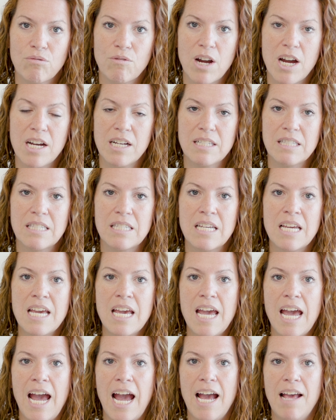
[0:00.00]
thrust,
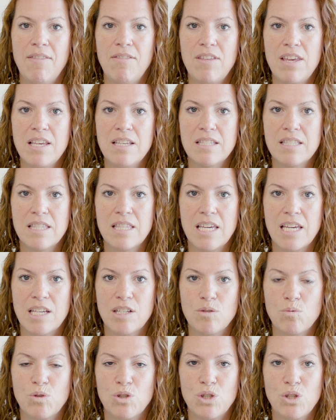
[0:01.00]
and these
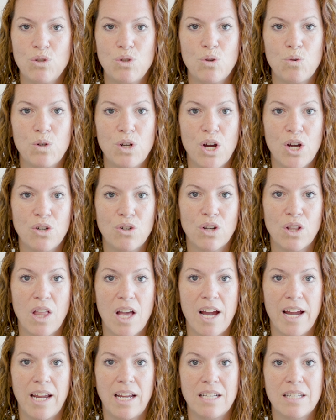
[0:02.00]
things were due to an
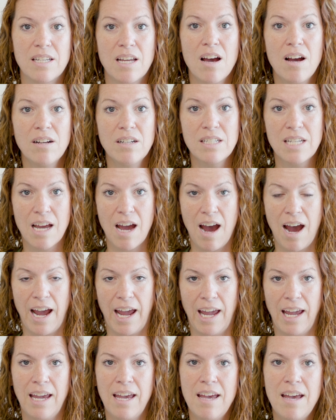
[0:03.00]
underlying tongue
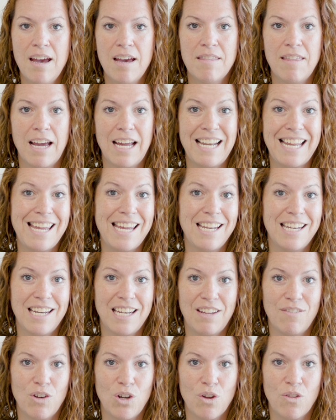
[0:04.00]
tie that he
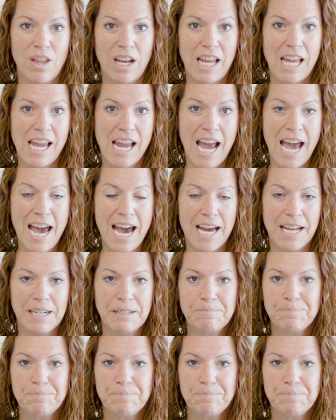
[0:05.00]
didn't even know that he had.